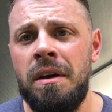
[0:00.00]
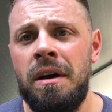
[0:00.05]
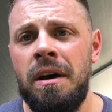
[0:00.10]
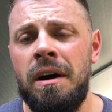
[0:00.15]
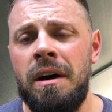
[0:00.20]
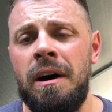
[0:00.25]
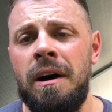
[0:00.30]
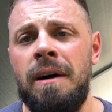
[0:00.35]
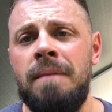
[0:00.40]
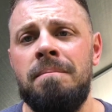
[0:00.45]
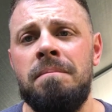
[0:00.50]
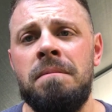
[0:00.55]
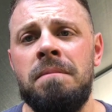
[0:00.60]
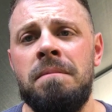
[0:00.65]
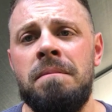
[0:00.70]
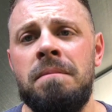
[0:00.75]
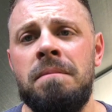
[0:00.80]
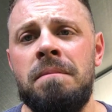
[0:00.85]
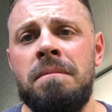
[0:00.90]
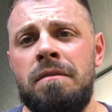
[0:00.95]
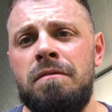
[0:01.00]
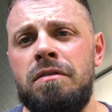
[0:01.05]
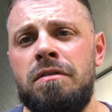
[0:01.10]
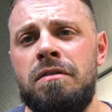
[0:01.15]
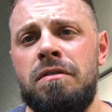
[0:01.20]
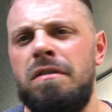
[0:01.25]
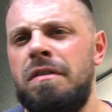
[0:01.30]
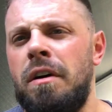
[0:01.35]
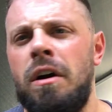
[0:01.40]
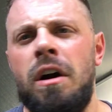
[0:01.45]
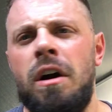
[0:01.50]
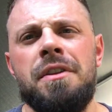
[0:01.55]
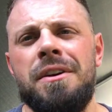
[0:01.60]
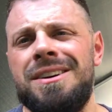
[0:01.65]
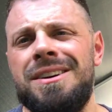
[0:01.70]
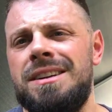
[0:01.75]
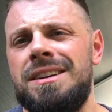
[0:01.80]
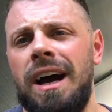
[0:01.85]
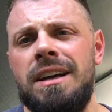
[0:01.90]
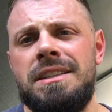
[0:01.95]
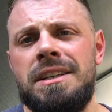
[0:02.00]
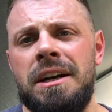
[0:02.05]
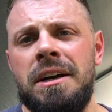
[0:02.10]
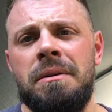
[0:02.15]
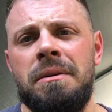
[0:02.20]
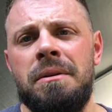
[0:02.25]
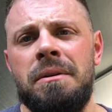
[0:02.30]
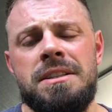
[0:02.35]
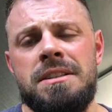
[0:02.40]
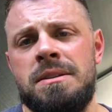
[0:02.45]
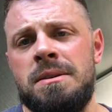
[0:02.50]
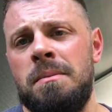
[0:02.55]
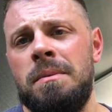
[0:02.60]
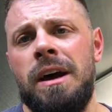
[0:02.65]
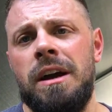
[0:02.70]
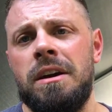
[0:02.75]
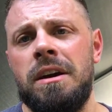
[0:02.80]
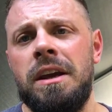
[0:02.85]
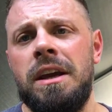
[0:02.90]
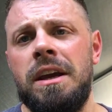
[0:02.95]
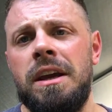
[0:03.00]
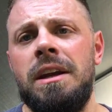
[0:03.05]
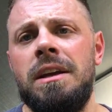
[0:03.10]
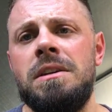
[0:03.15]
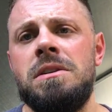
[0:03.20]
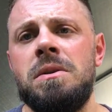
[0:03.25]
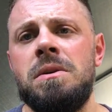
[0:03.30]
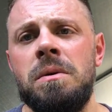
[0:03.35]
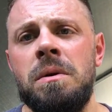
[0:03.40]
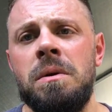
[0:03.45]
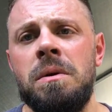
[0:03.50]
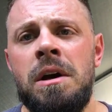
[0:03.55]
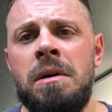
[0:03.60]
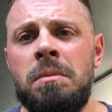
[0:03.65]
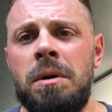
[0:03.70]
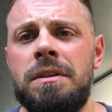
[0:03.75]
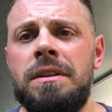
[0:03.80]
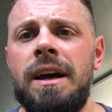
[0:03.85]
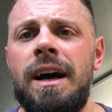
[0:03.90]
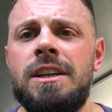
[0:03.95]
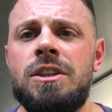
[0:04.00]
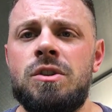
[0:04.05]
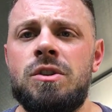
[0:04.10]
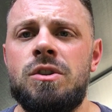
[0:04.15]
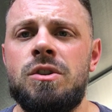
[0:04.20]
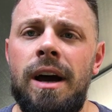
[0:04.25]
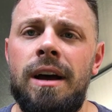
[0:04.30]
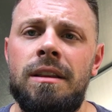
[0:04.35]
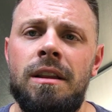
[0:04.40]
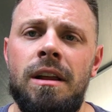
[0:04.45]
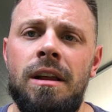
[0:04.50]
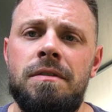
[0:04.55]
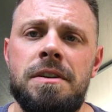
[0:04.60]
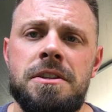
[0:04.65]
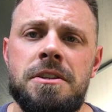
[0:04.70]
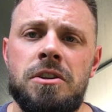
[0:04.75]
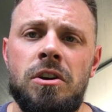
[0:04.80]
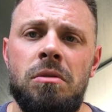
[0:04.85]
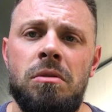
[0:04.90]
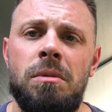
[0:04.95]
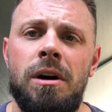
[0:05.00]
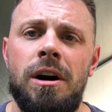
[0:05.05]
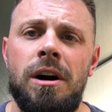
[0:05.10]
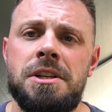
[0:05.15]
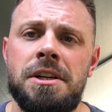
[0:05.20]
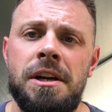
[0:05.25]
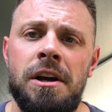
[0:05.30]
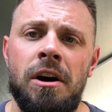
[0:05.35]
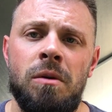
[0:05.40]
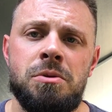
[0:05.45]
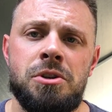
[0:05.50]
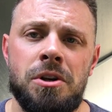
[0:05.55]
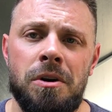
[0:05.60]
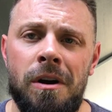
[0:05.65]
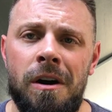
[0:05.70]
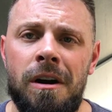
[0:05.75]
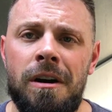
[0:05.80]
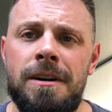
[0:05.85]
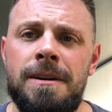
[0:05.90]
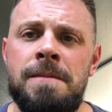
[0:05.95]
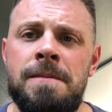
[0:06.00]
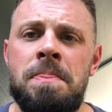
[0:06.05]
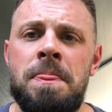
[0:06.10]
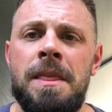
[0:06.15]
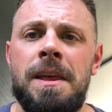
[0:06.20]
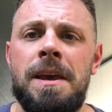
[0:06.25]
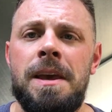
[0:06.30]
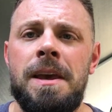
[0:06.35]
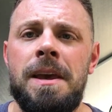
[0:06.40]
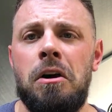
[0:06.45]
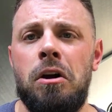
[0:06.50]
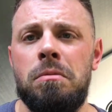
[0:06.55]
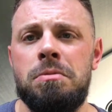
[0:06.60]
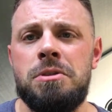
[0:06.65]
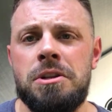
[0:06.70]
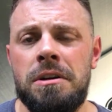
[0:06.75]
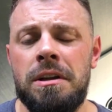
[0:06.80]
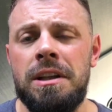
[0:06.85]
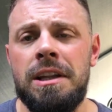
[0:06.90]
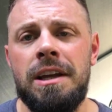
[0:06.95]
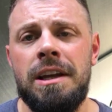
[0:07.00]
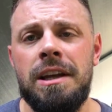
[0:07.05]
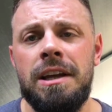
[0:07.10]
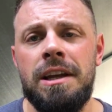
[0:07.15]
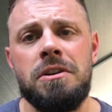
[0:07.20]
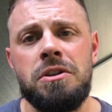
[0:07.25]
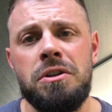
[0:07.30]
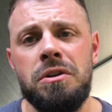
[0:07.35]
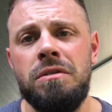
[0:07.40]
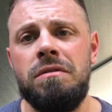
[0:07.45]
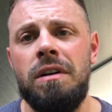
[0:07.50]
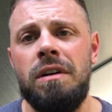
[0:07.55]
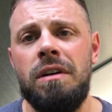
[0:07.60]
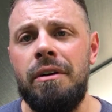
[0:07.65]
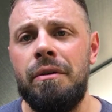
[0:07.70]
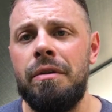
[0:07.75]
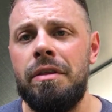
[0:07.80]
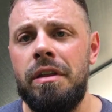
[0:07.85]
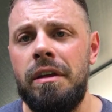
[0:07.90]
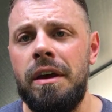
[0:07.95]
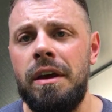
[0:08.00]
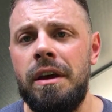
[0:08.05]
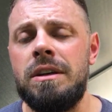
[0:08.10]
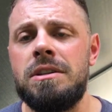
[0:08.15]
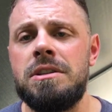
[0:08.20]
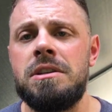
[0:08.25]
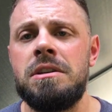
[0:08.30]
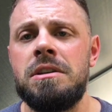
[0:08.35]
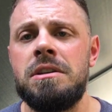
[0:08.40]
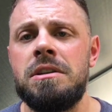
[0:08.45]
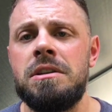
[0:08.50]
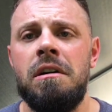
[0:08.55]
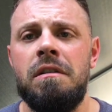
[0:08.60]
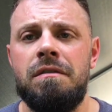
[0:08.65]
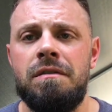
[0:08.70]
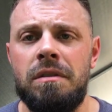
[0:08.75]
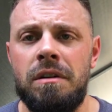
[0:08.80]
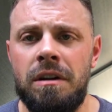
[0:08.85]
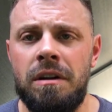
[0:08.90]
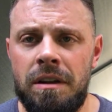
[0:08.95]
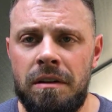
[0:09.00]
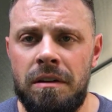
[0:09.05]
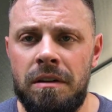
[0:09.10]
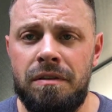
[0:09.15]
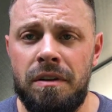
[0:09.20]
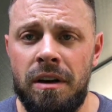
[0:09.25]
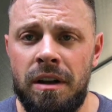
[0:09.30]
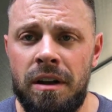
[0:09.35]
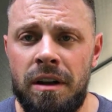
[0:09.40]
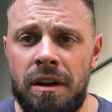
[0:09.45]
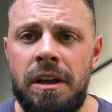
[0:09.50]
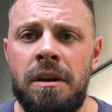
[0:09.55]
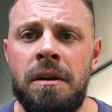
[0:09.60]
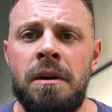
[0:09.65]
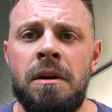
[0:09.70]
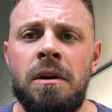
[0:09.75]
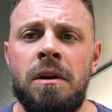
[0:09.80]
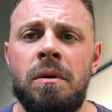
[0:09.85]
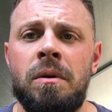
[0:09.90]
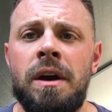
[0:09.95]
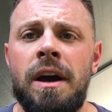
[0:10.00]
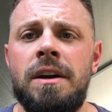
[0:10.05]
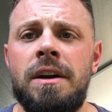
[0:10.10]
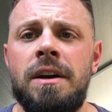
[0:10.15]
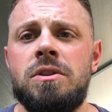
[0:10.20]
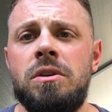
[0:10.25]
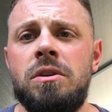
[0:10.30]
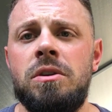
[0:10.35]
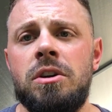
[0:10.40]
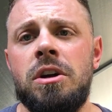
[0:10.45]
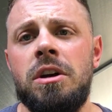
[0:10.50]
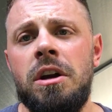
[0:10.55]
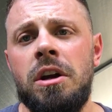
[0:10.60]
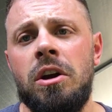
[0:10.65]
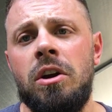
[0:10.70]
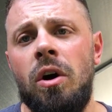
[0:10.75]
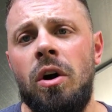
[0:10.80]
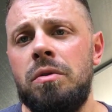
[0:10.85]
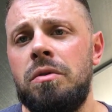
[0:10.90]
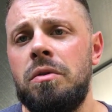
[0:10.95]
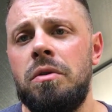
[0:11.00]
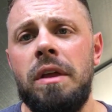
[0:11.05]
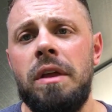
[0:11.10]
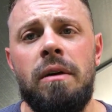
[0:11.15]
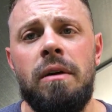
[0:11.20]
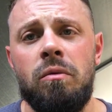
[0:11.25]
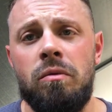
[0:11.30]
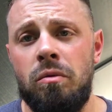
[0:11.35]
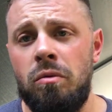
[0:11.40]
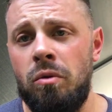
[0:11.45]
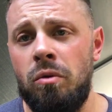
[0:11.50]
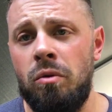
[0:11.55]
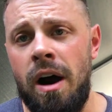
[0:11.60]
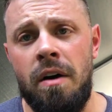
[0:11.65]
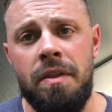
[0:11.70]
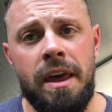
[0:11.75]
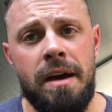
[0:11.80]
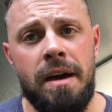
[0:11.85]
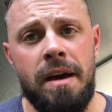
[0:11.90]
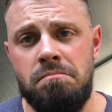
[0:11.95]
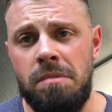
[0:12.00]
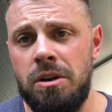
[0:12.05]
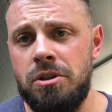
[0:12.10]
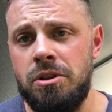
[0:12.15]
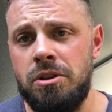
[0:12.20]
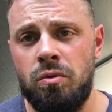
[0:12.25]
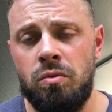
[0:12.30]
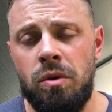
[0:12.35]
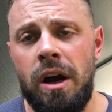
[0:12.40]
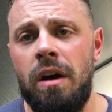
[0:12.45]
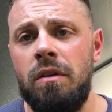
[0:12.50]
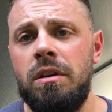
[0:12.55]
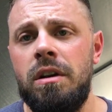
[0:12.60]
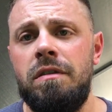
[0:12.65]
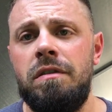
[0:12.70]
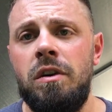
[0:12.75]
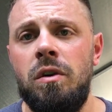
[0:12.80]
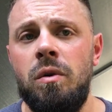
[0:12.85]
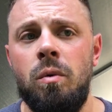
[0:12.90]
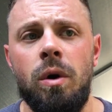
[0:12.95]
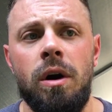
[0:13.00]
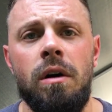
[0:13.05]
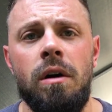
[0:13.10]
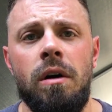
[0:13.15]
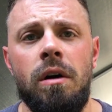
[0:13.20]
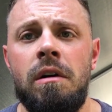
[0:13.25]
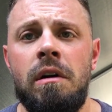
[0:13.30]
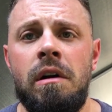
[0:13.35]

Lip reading: And for other dietary reasons I'm not going to get into, but that's why I love this so much. It helps your heart and it helps your liver, two vital things for living. Okay, so you're going to go through that round, that muscle round, if you will,